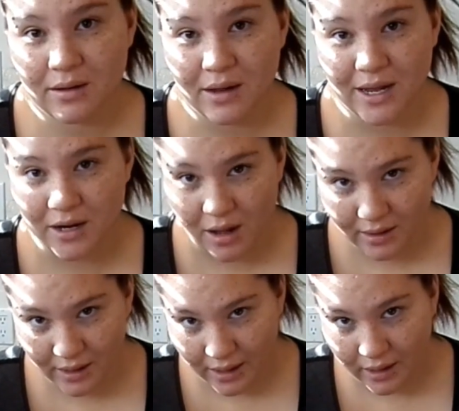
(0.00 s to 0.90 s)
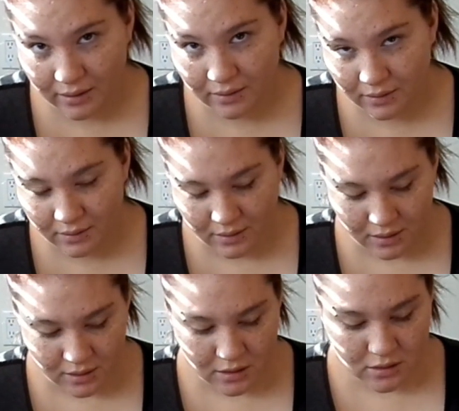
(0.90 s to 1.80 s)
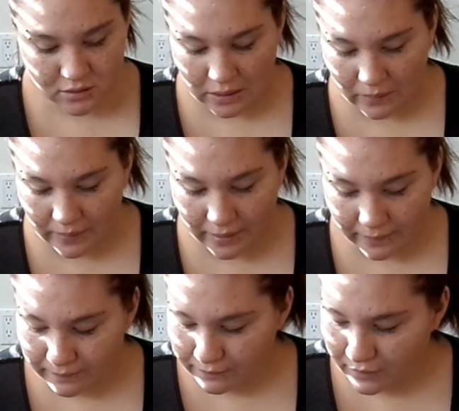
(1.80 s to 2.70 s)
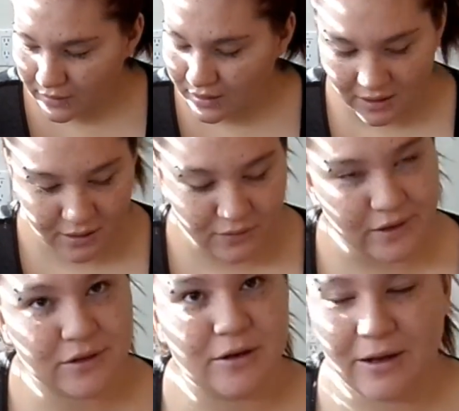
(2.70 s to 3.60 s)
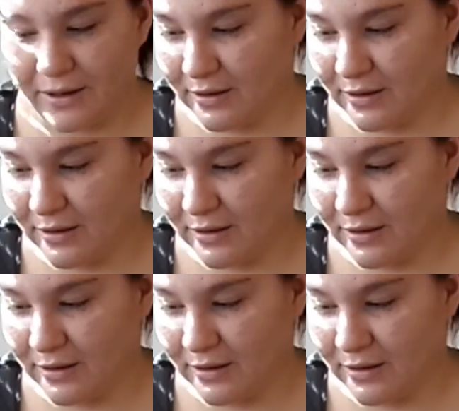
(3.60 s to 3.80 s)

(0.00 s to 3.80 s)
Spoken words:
and not cut. So, gonna give it a try.